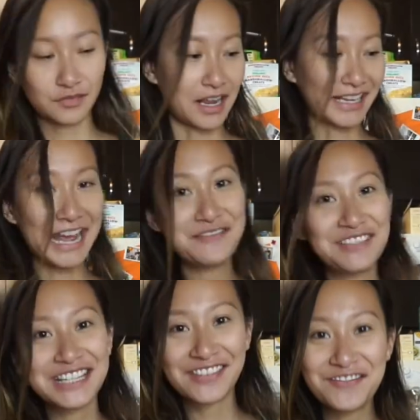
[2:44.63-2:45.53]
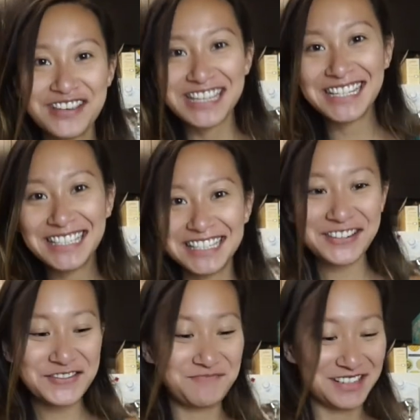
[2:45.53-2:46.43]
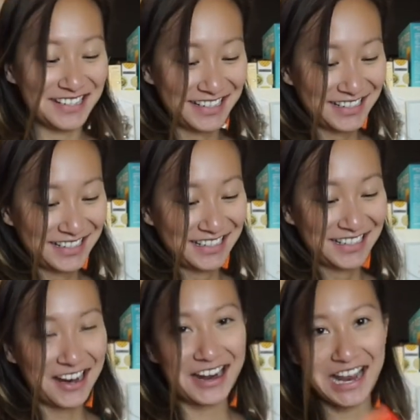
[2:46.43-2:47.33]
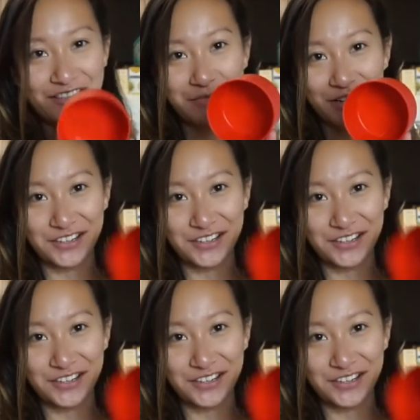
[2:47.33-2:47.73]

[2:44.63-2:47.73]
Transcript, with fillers: I can't believe I'm making soup. All right, I have